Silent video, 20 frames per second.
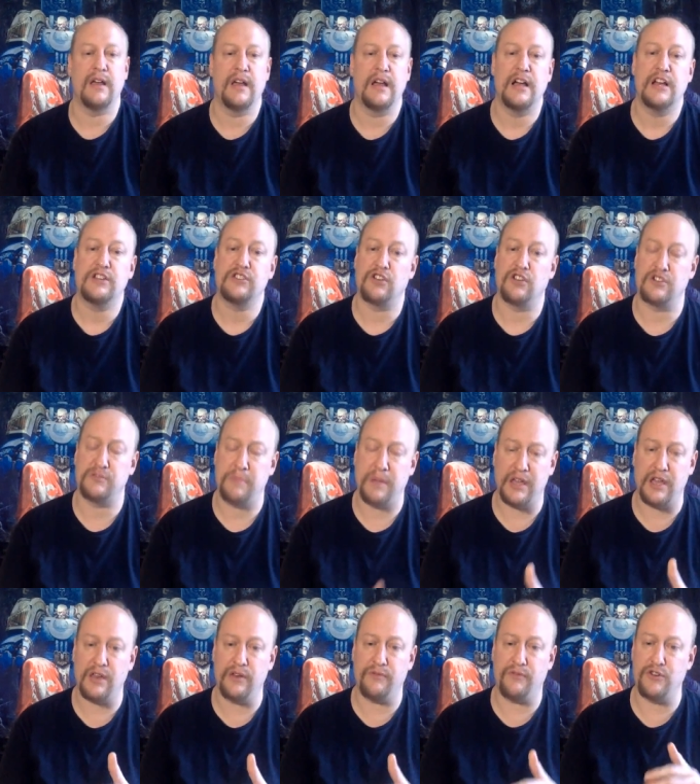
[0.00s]
So
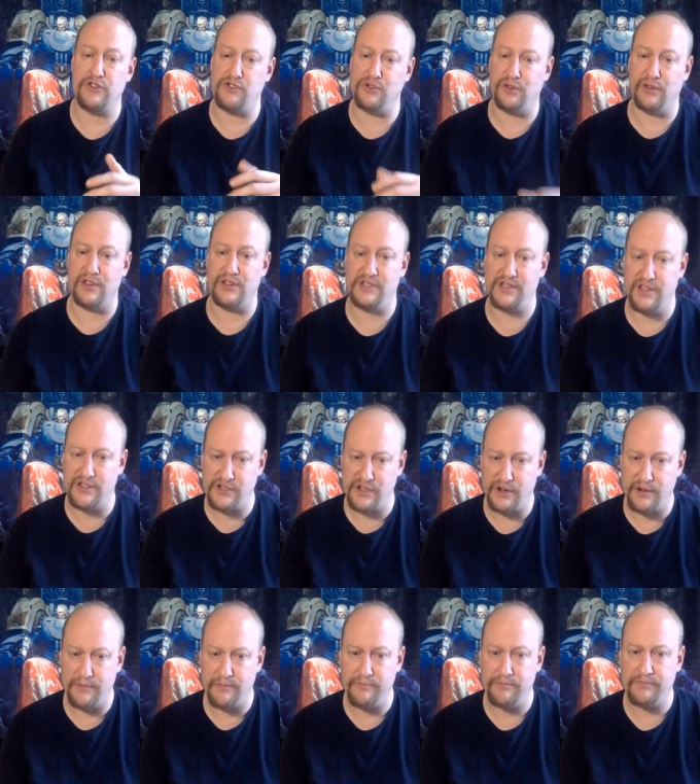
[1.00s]
speaking for Julius
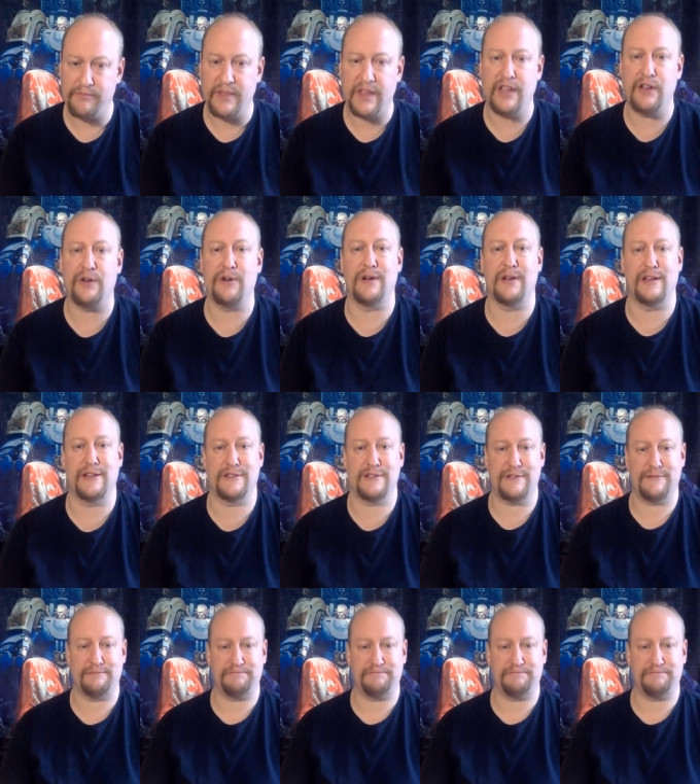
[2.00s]
Caesar, here it is.